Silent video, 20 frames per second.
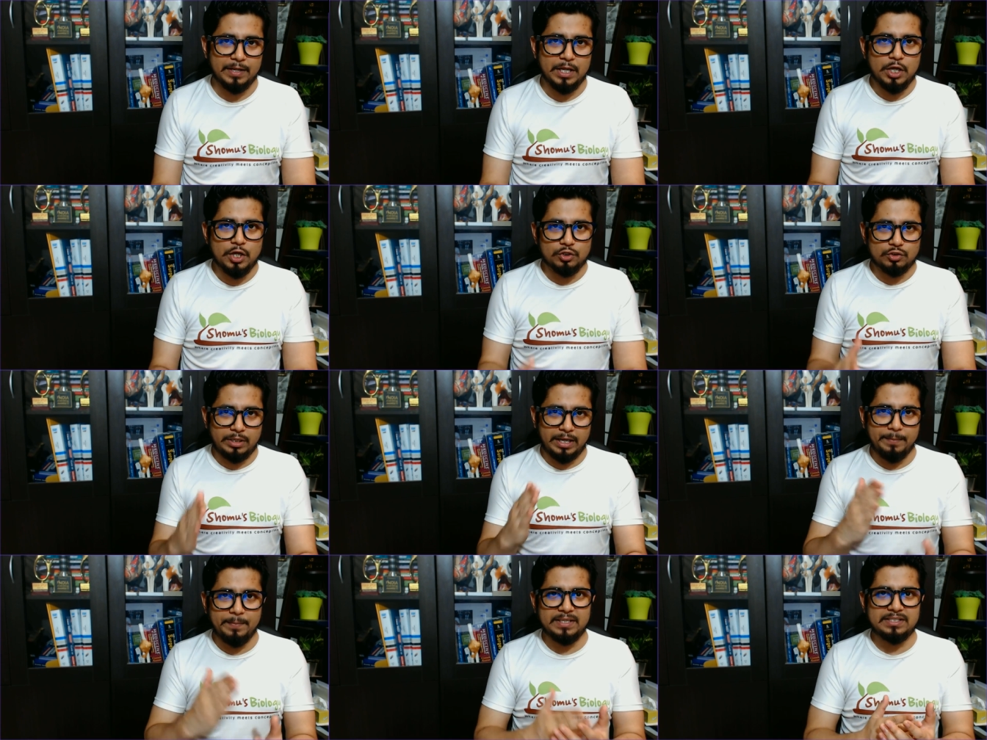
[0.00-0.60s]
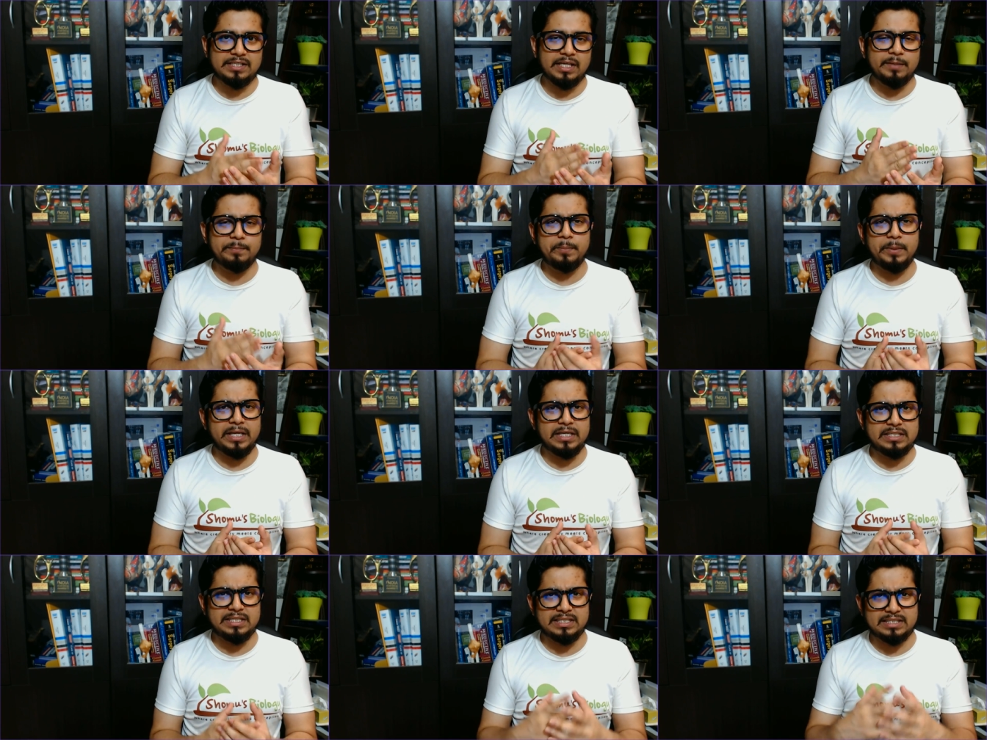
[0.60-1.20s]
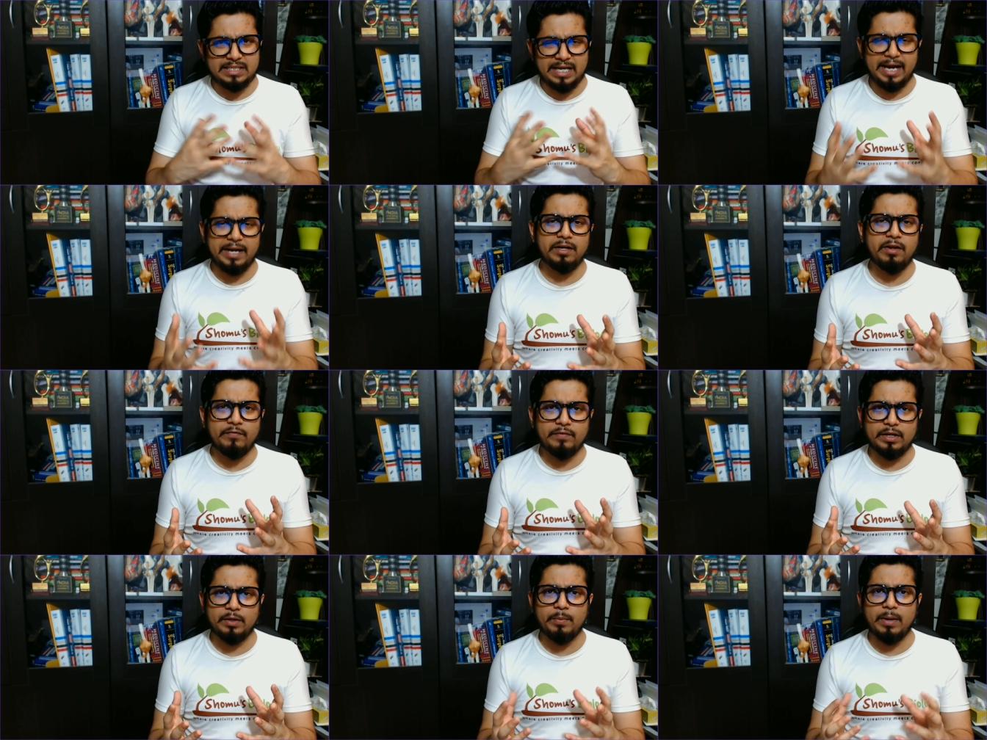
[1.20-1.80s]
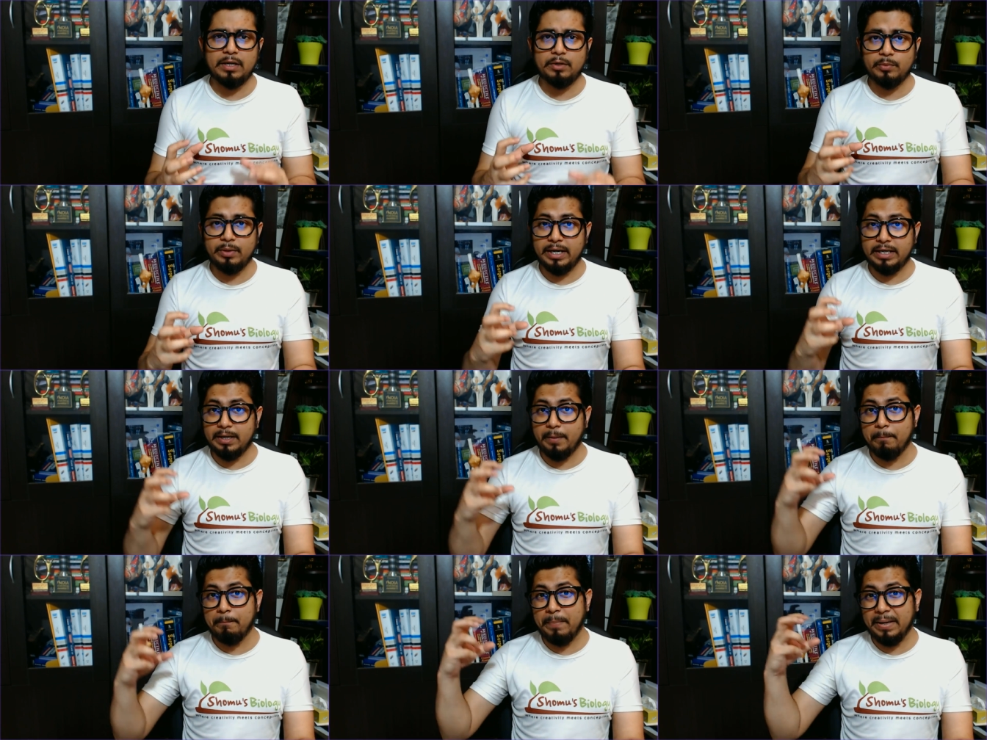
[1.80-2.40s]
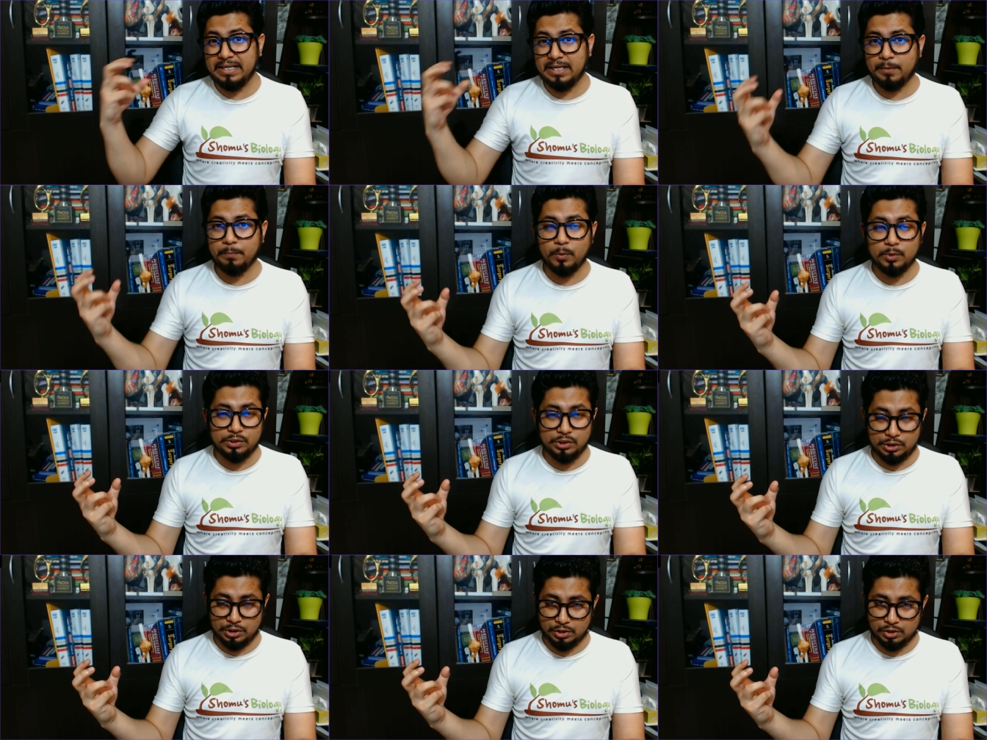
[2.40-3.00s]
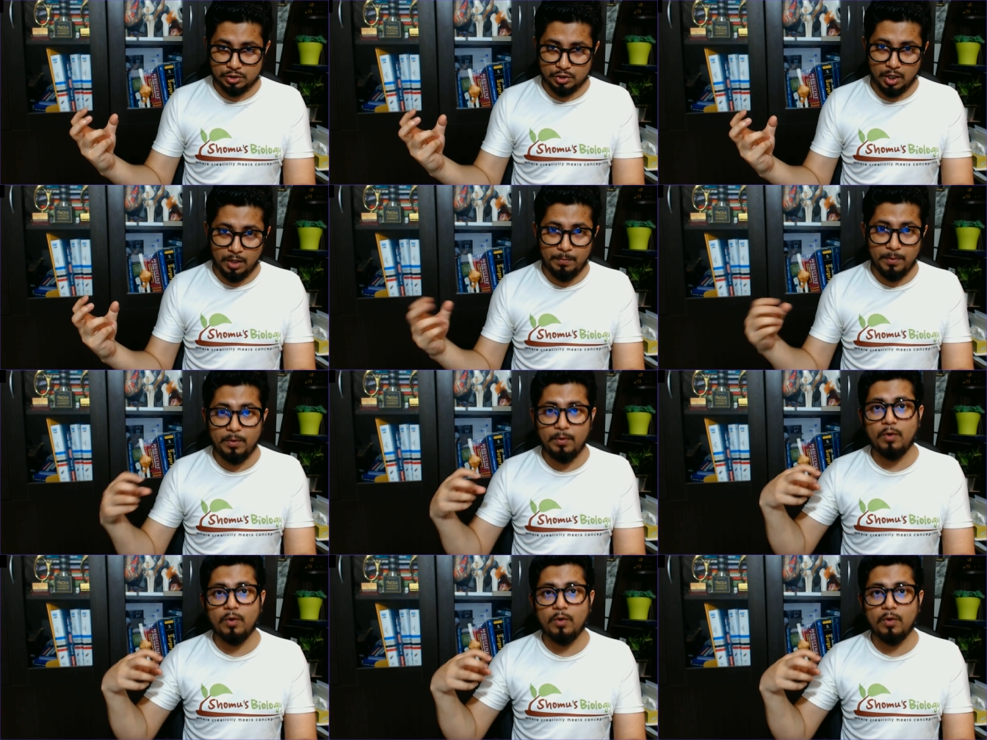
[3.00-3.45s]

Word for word: So MSc and PhD is kind of required to get a better position job or